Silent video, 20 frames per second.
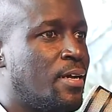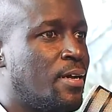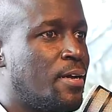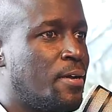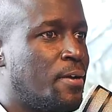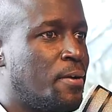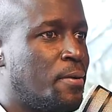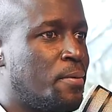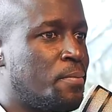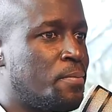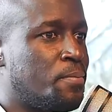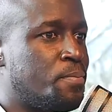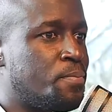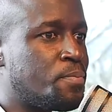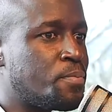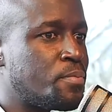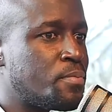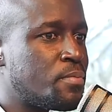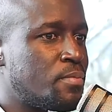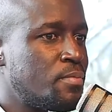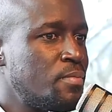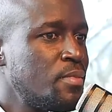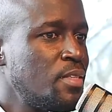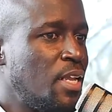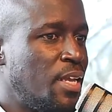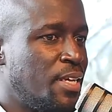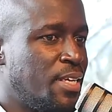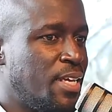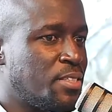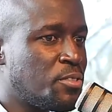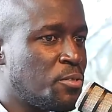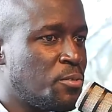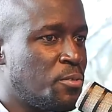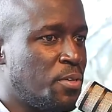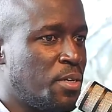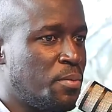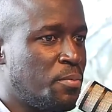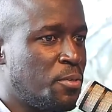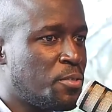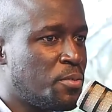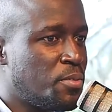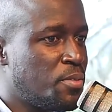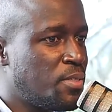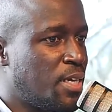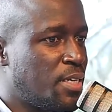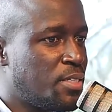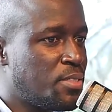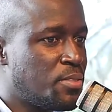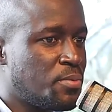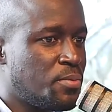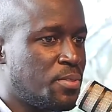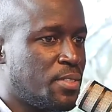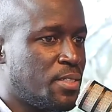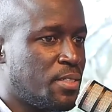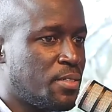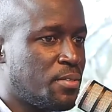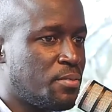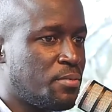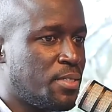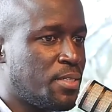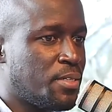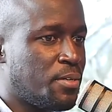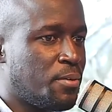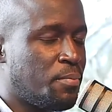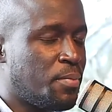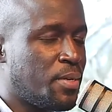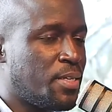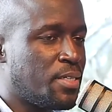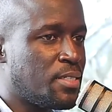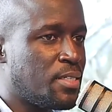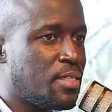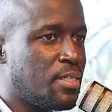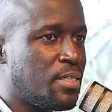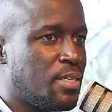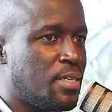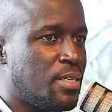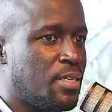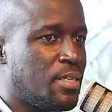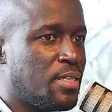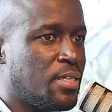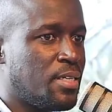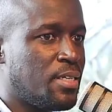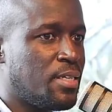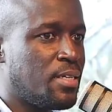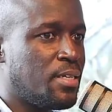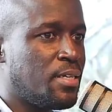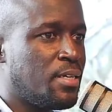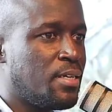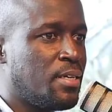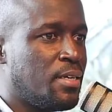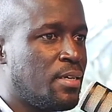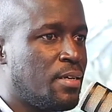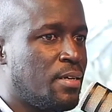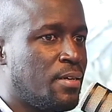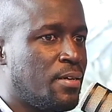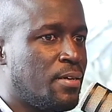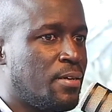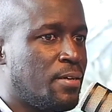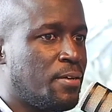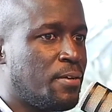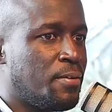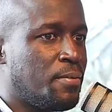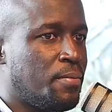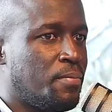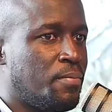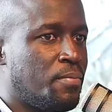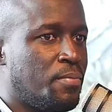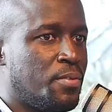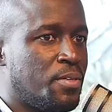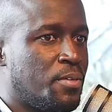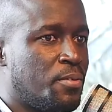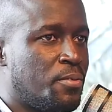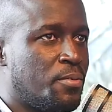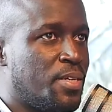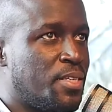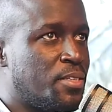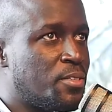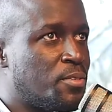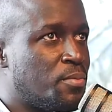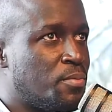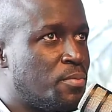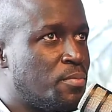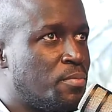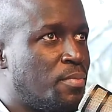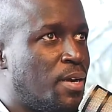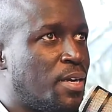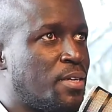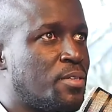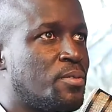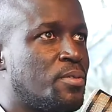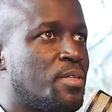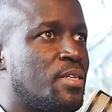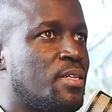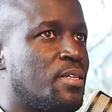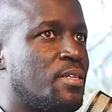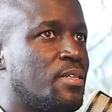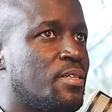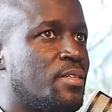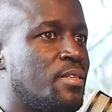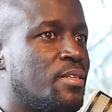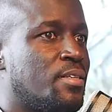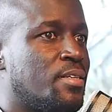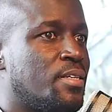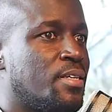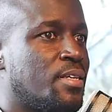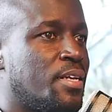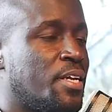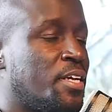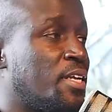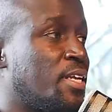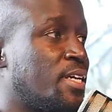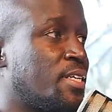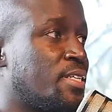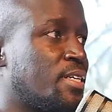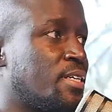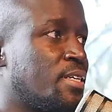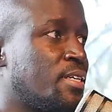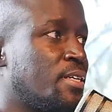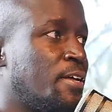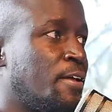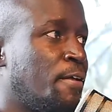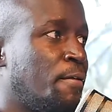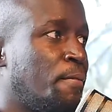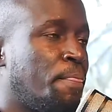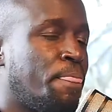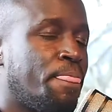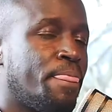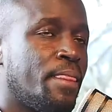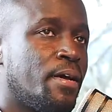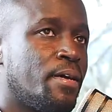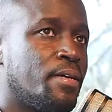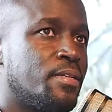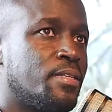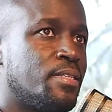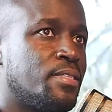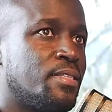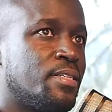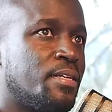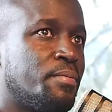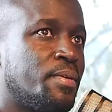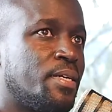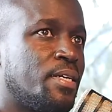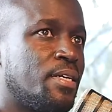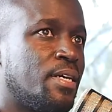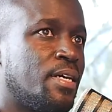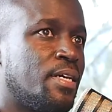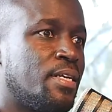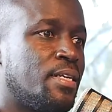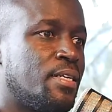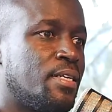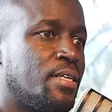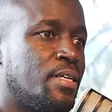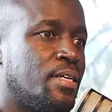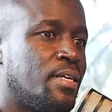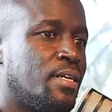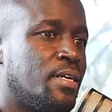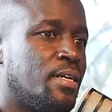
So we were able to do that. We completed and went back to the regulator, the CMA, and